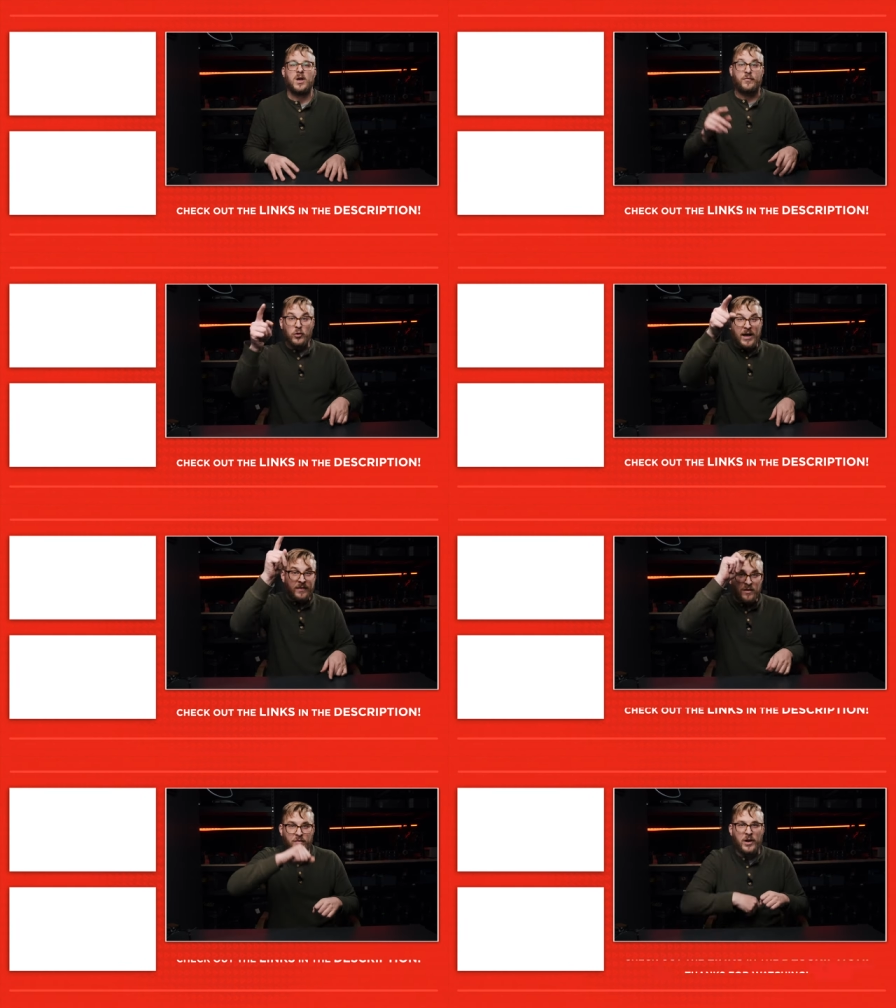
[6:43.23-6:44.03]
If you
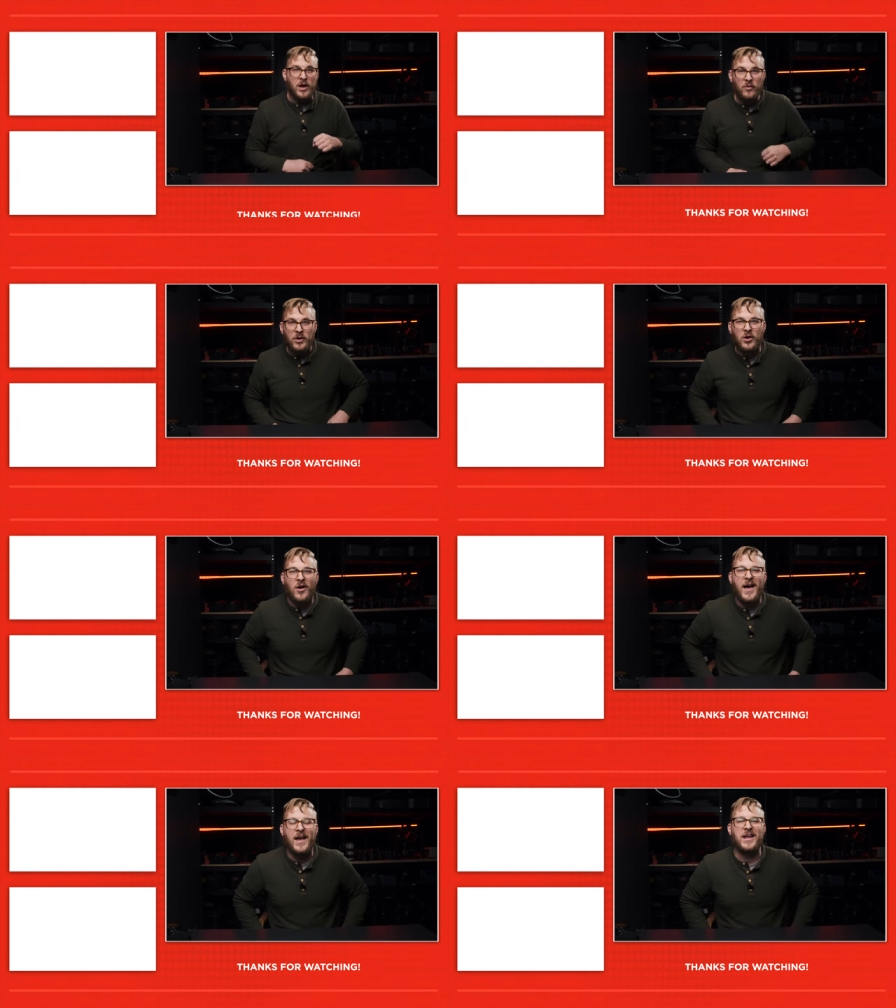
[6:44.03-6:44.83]
like this video,
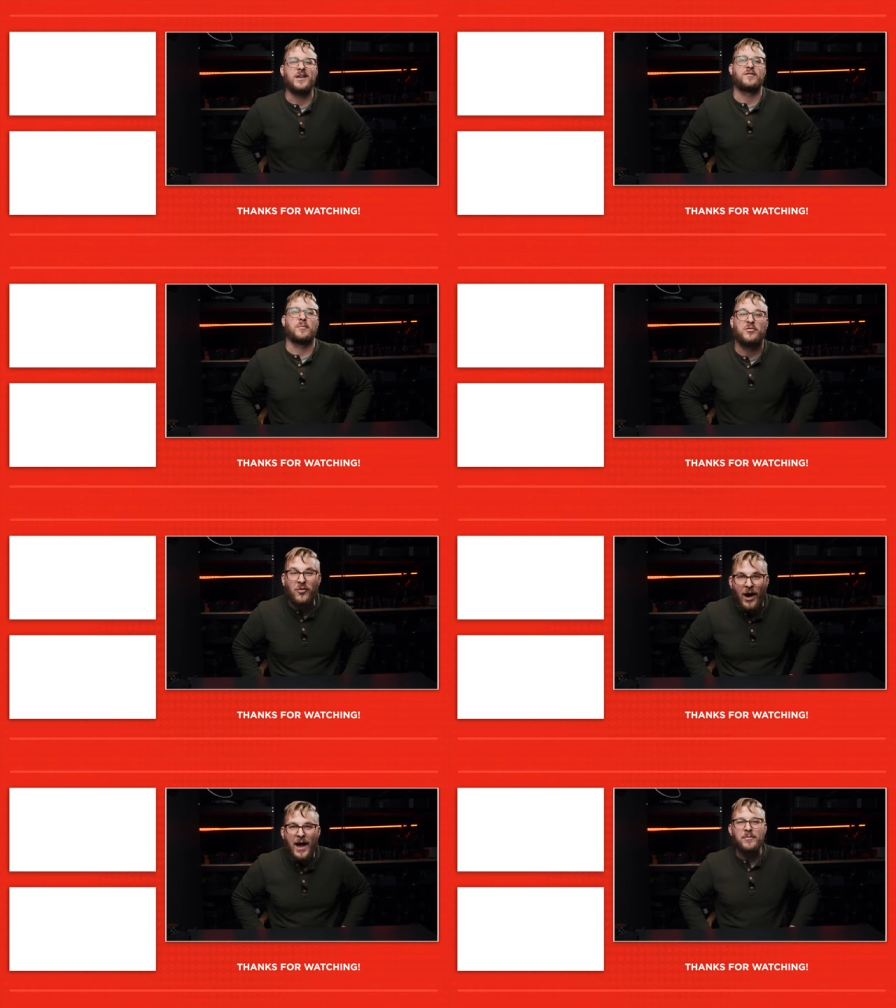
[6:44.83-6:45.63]
go ahead and
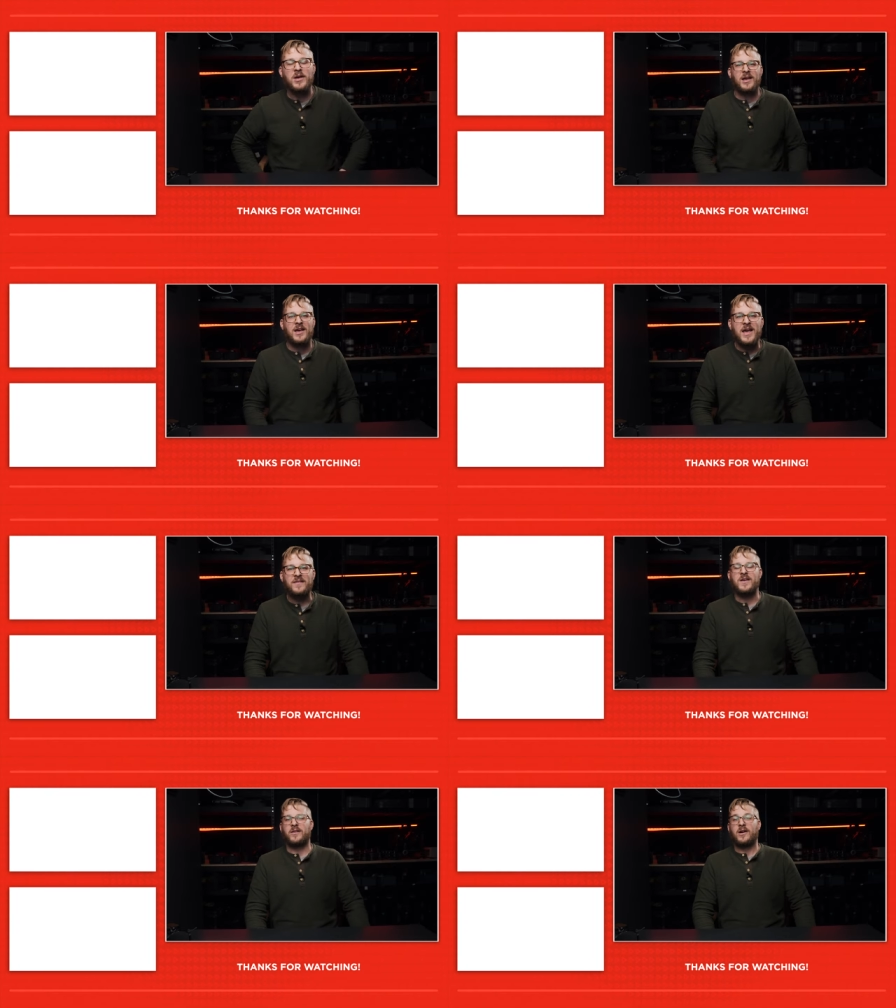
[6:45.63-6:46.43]
subscribe,
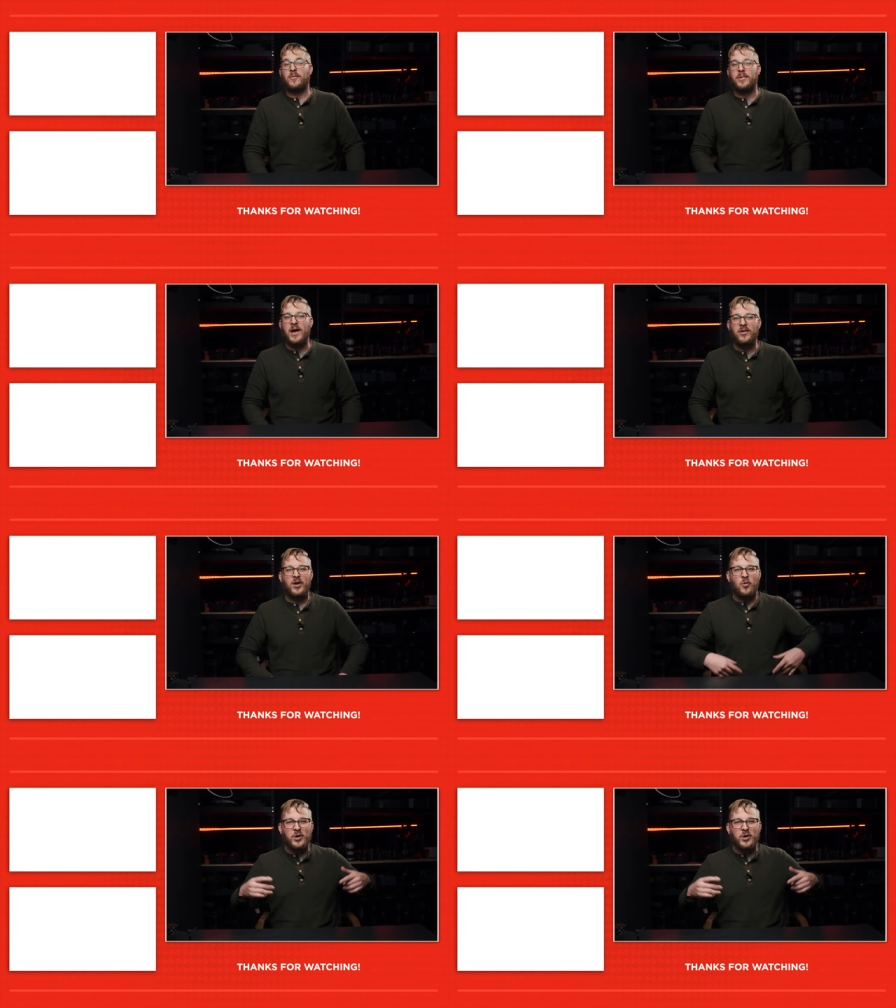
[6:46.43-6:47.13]
hit the alert bell.